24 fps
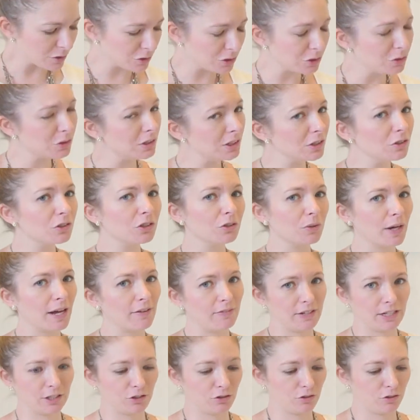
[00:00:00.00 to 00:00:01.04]
So you still do
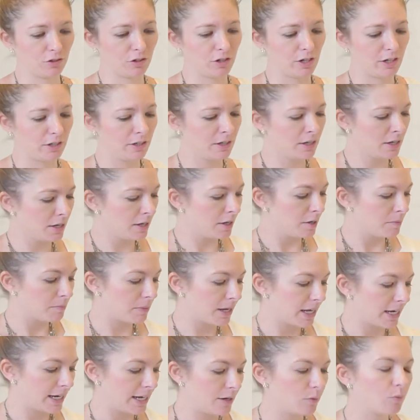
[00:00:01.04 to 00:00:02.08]
have an extra card,
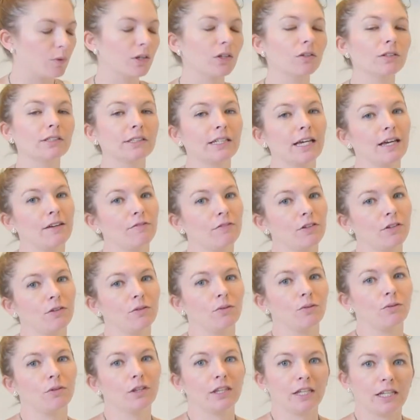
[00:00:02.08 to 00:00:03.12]
but it will save
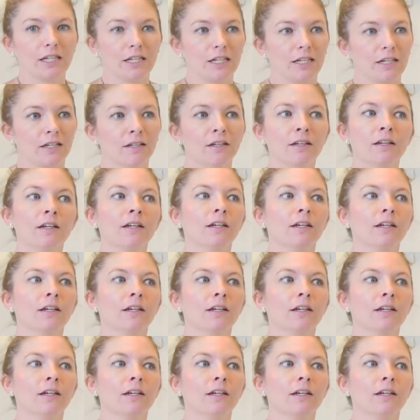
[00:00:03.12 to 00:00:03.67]
you the